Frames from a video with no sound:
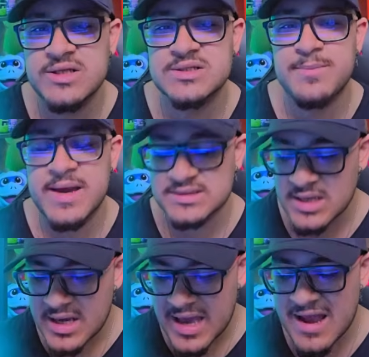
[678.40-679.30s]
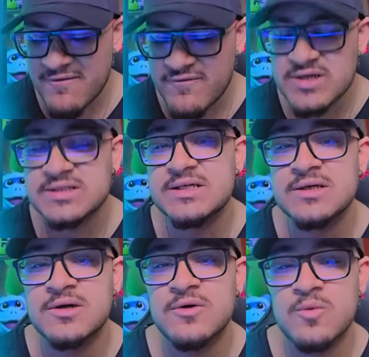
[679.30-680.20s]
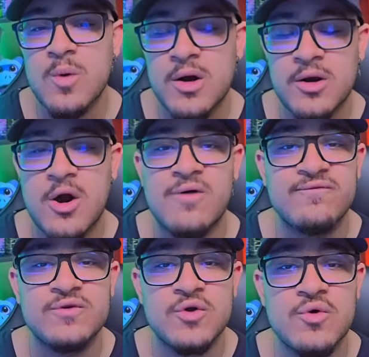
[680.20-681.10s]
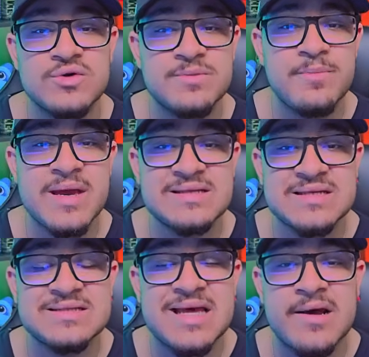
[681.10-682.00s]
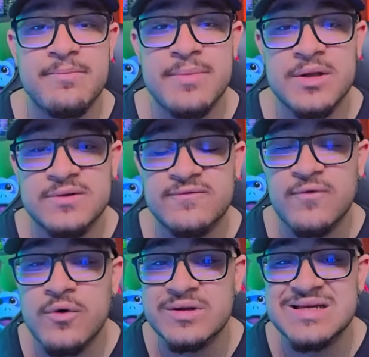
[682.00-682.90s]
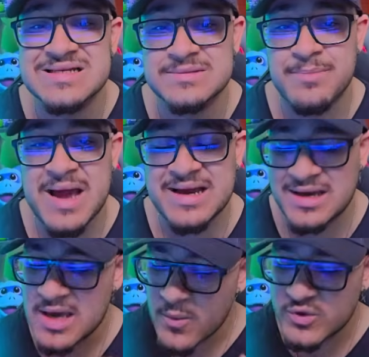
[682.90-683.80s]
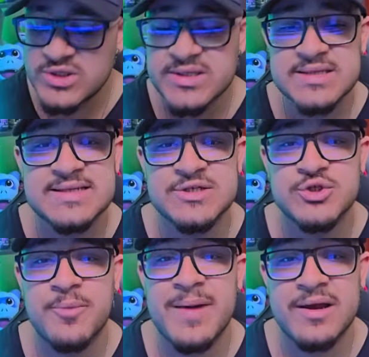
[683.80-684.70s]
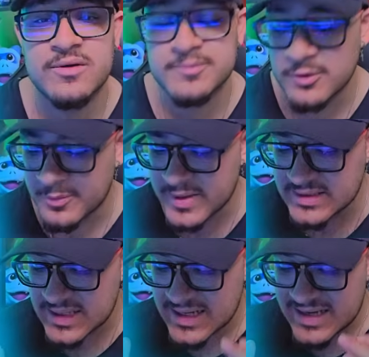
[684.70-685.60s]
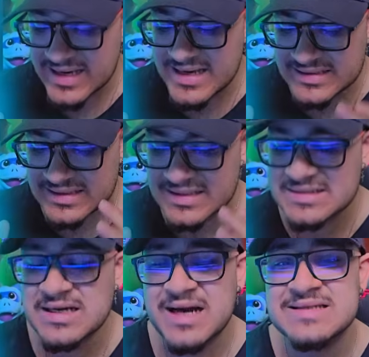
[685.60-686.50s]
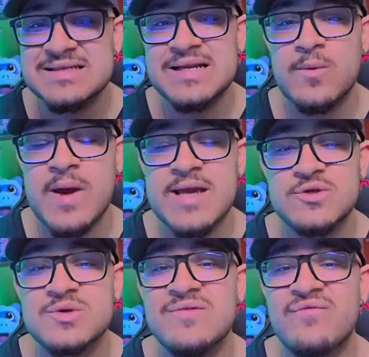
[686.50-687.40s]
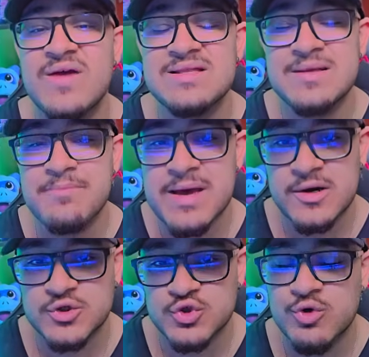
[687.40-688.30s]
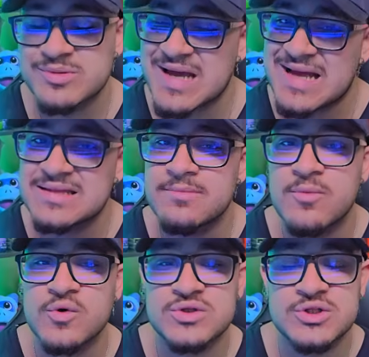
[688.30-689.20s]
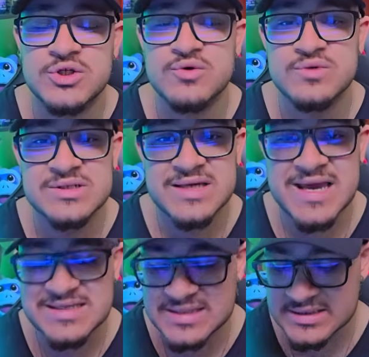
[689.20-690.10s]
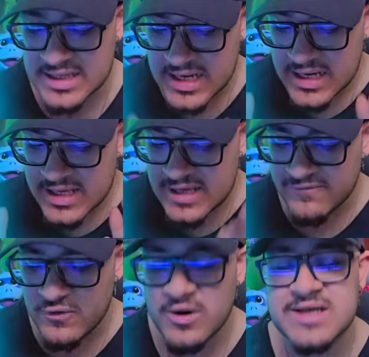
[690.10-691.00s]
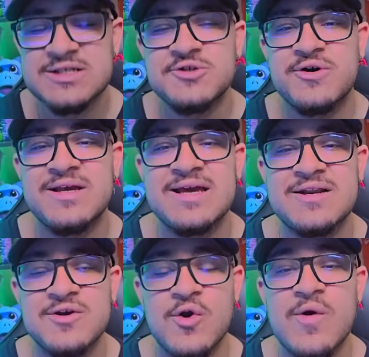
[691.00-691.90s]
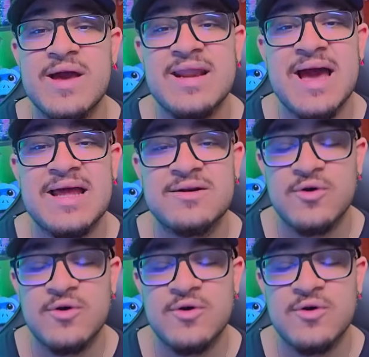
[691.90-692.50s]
this base, every single one of those bases that I built for this pack, which is the essential pack on Blueprint, is designed in a way to defend the meta troops and the most used cases. If you guys enjoyed, again, go ahead and